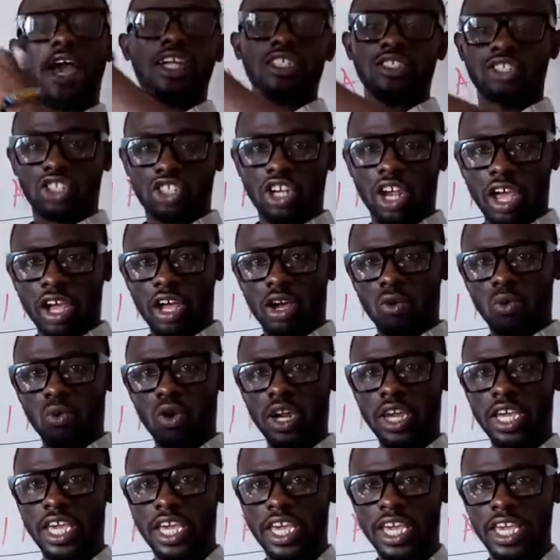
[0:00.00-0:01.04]
and check
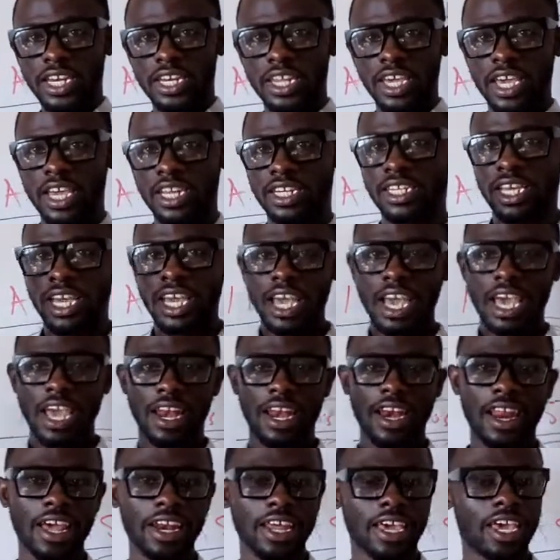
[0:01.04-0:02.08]
what he did
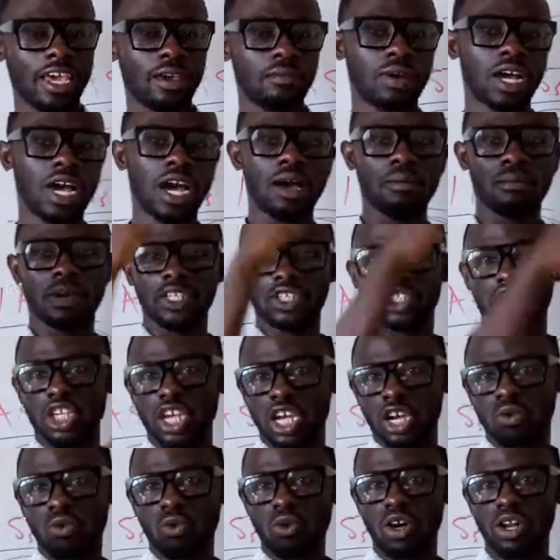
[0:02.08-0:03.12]
and let him come and
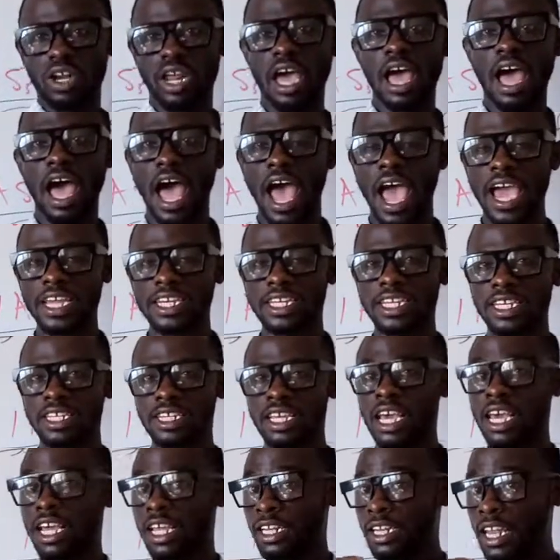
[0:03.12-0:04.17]
check what I did.
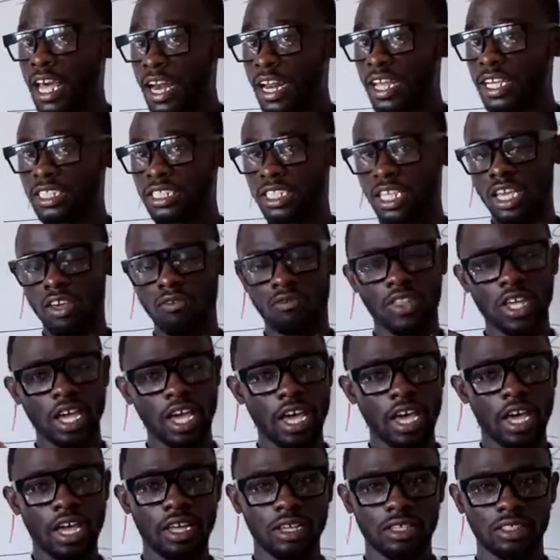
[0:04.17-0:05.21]
That is, if
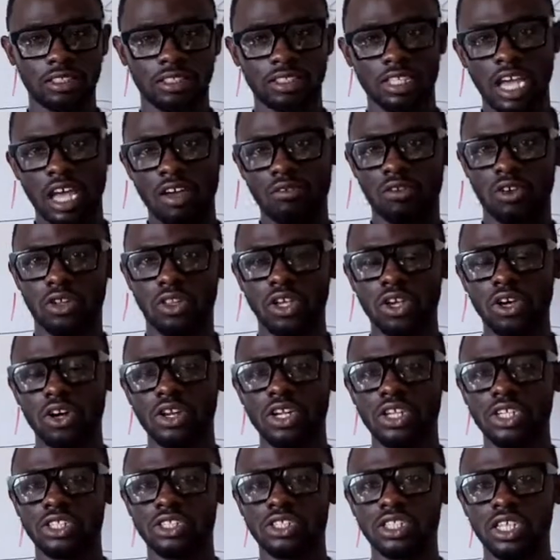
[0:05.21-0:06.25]
the staff on the
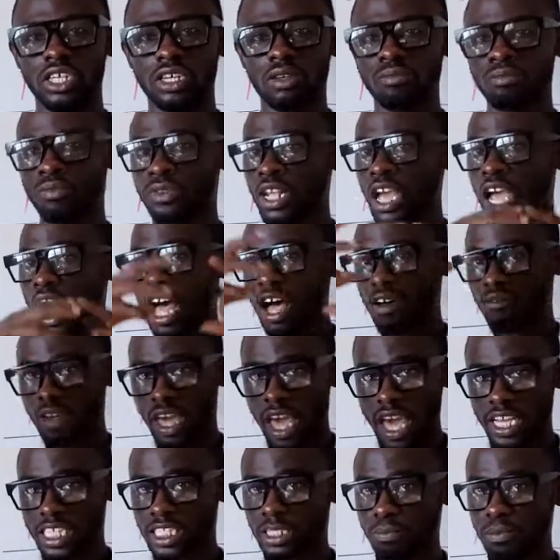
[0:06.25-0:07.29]
audit team have
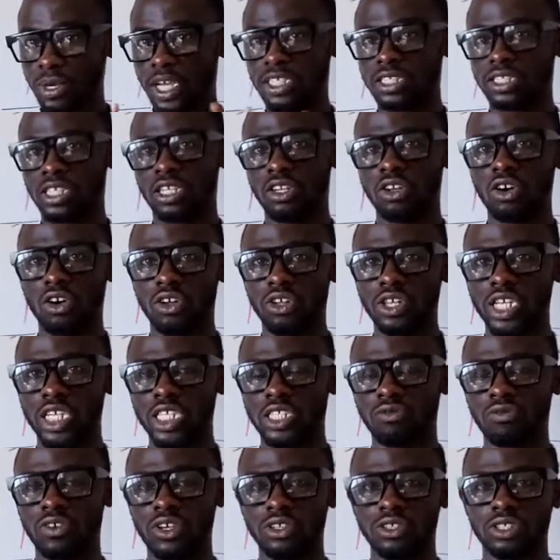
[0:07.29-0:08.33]
experts in all these
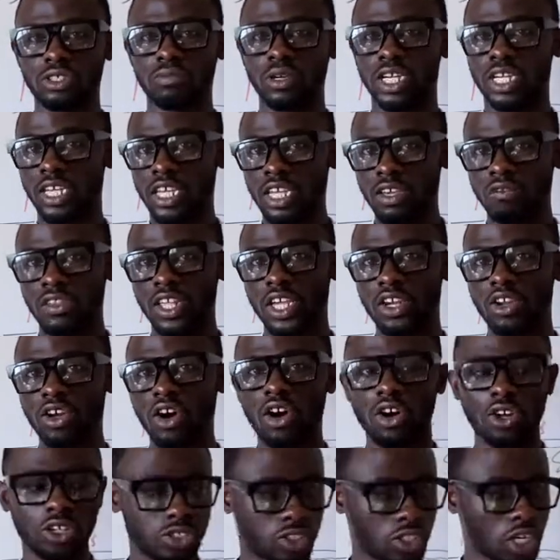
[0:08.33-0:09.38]
fields. But if they
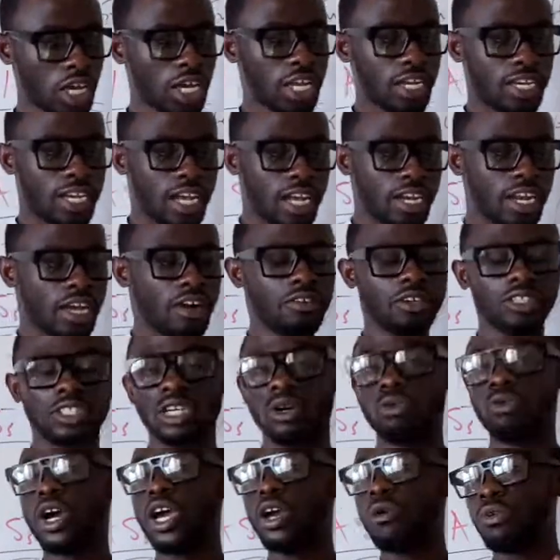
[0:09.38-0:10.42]
don't, then there is a
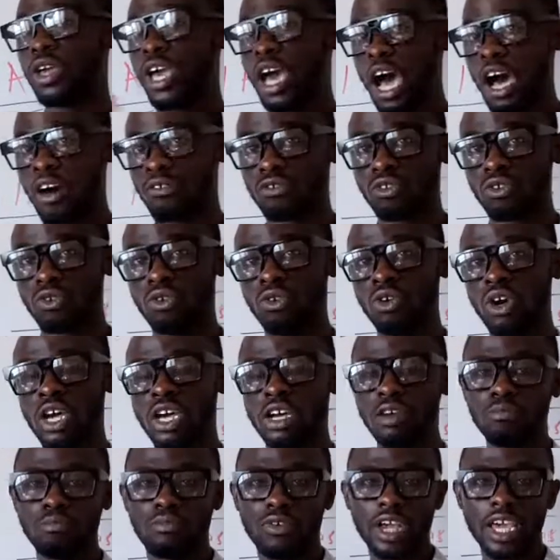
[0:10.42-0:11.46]
way we have to
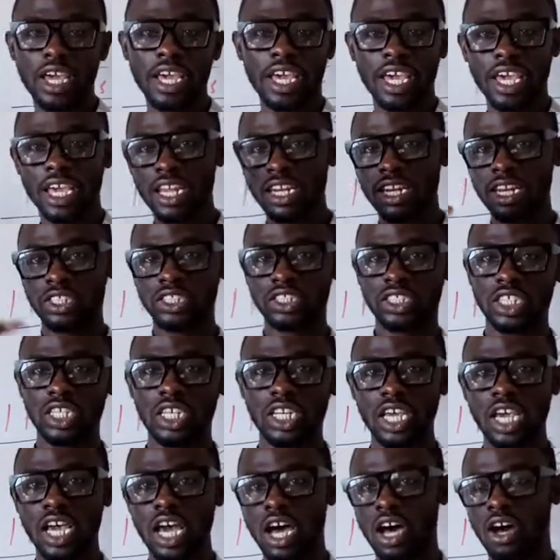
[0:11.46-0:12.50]
bring in the
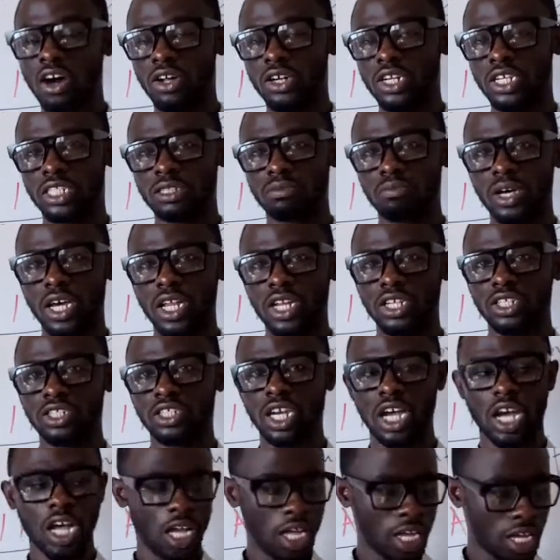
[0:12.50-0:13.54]
senior audit
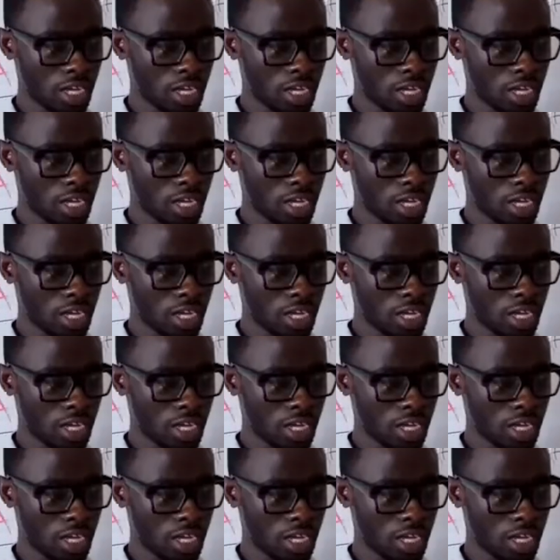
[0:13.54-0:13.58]
manager